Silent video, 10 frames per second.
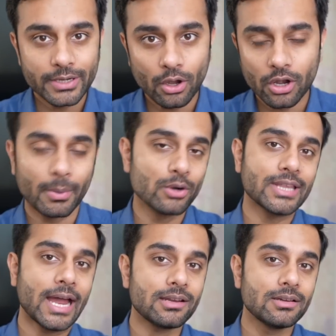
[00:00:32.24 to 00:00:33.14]
talk about
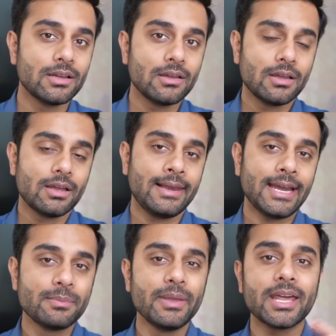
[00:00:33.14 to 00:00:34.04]
that,
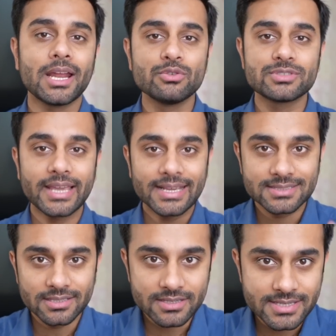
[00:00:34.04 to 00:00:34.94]
let me announce
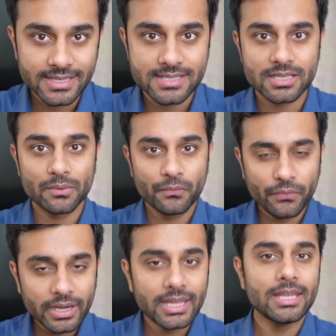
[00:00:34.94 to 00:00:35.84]
Exergic's
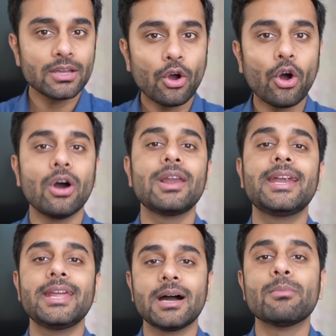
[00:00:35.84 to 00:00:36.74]
free All
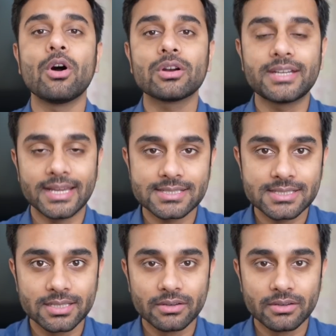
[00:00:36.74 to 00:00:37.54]
India mock test